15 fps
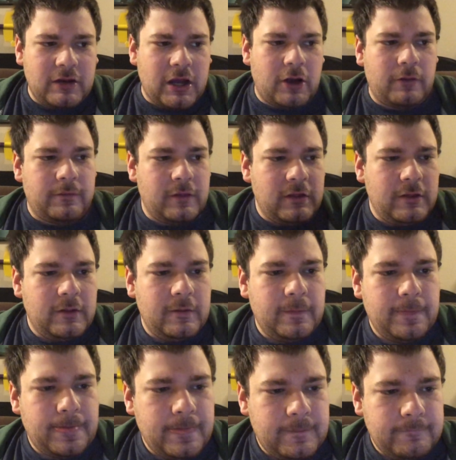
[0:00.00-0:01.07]

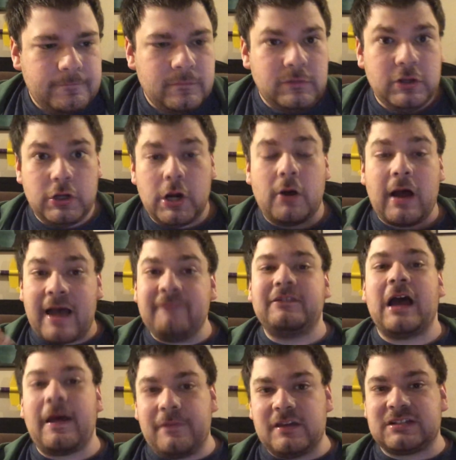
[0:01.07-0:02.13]
I've
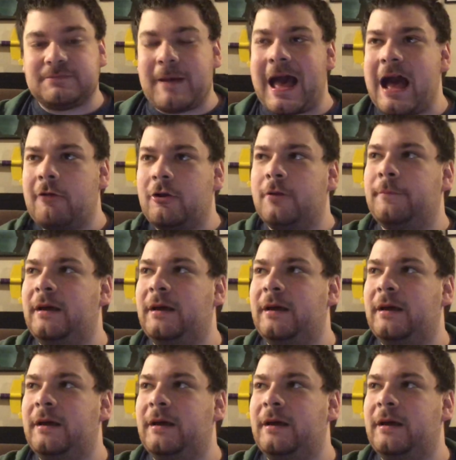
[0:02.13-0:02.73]
got this power,